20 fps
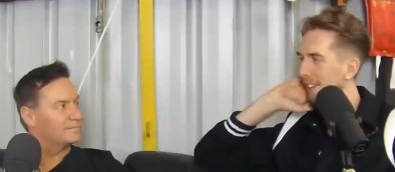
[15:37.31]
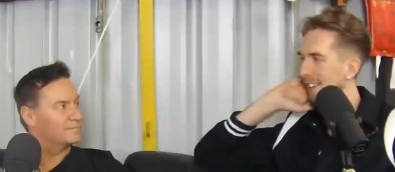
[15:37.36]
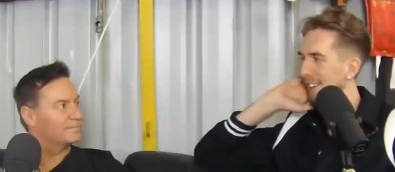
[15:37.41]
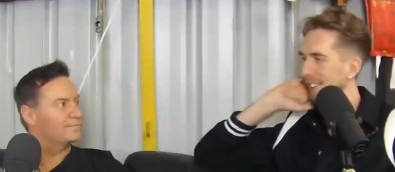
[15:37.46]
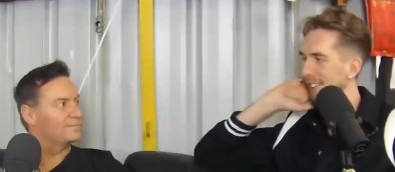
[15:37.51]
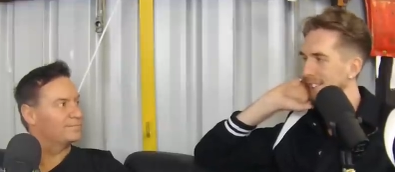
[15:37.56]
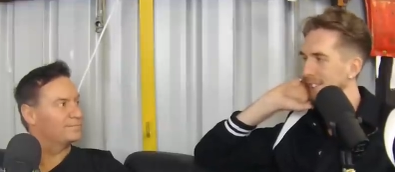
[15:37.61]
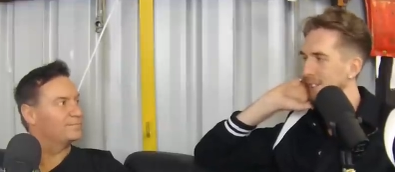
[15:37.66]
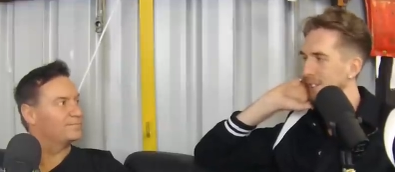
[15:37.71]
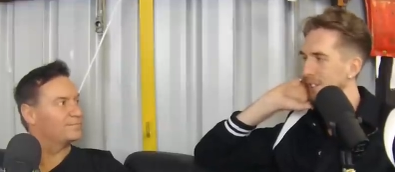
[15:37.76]

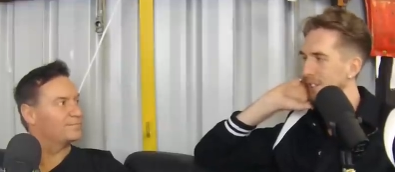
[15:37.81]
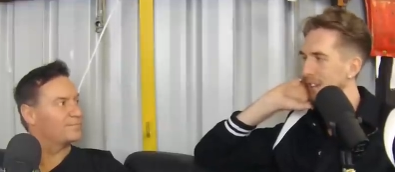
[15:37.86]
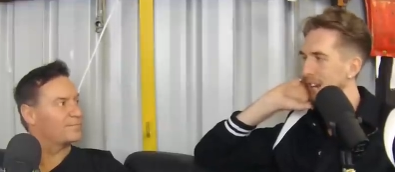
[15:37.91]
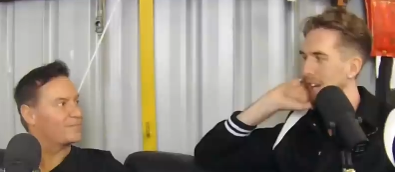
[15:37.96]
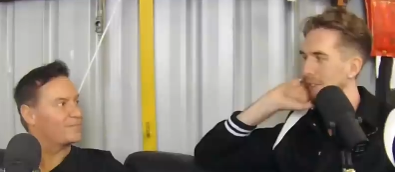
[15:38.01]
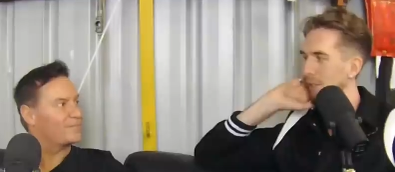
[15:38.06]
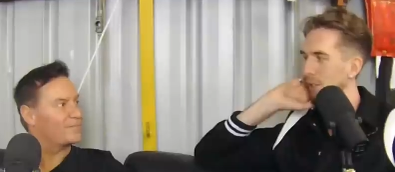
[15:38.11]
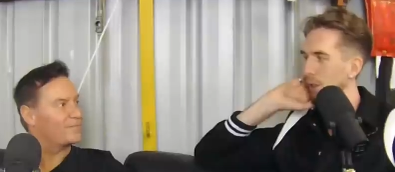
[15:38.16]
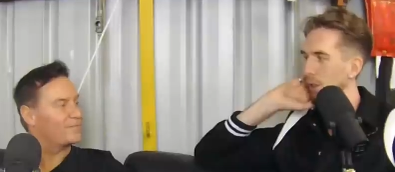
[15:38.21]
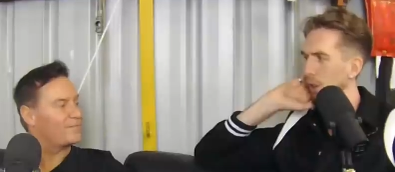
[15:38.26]
Speaker 1: Mm. You just
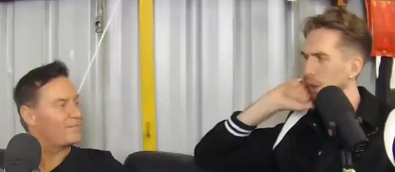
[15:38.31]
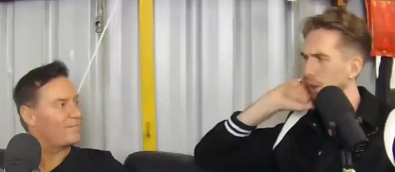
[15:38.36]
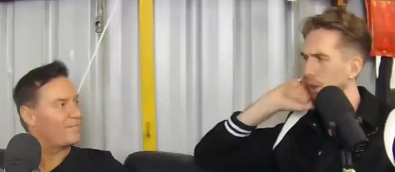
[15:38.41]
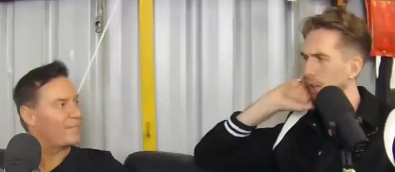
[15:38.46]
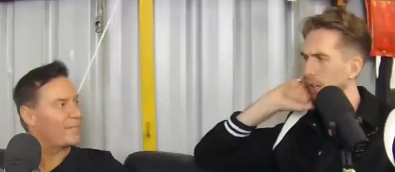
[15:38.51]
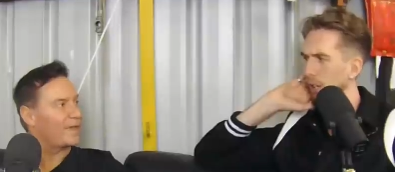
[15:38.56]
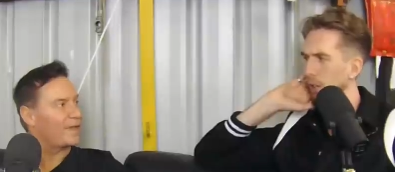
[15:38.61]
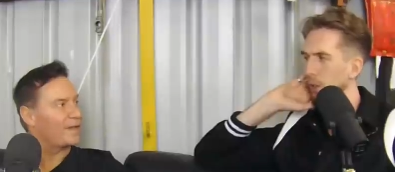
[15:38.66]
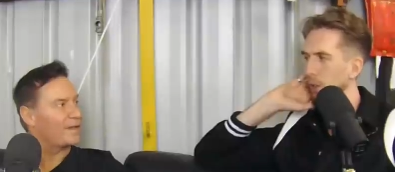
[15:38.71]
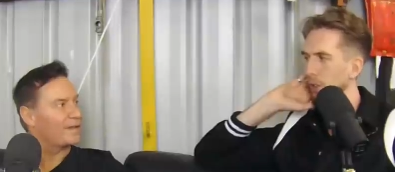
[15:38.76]
have to
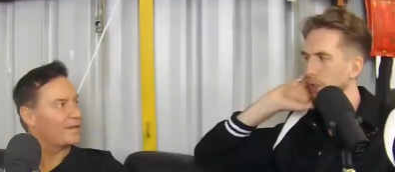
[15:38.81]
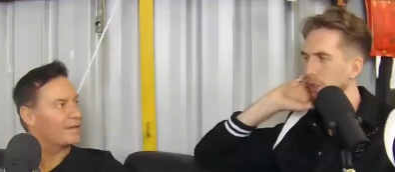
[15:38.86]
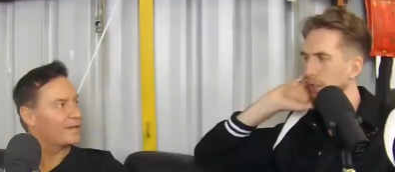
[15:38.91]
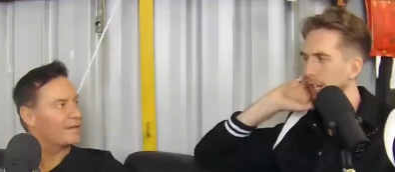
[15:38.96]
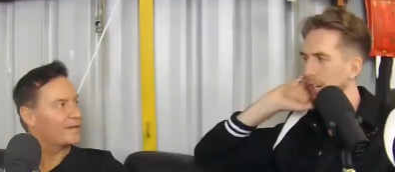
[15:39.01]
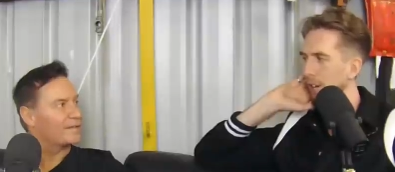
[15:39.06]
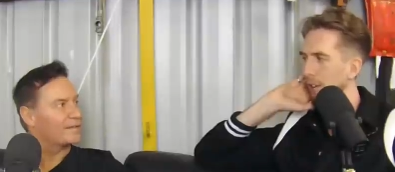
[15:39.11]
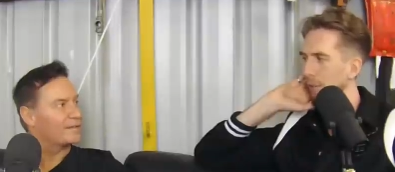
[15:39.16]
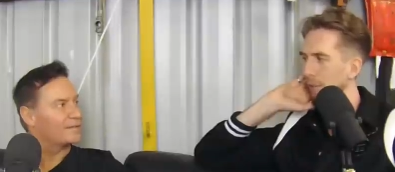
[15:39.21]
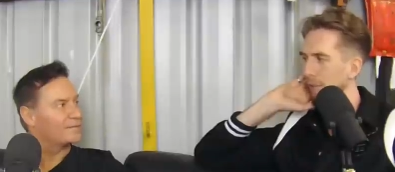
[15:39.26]
learn it
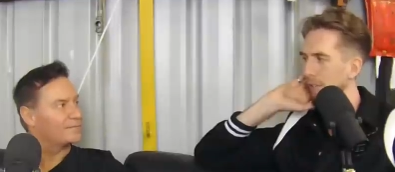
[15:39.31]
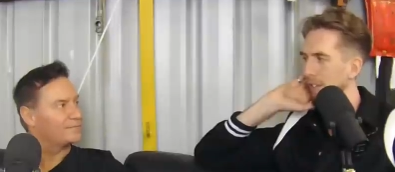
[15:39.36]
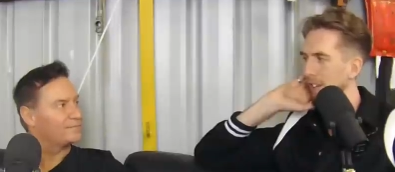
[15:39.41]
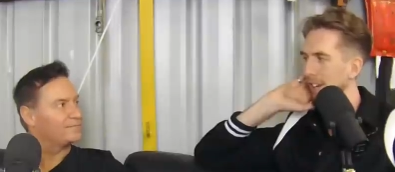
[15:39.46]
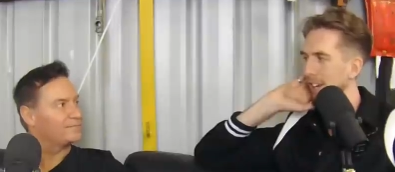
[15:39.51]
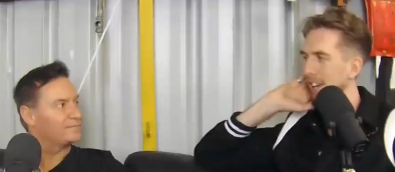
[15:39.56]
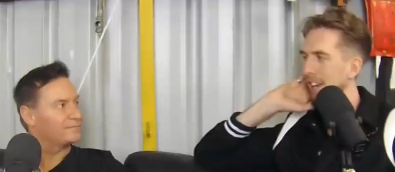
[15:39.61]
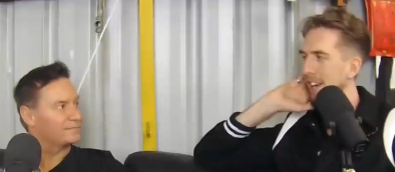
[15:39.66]
yourself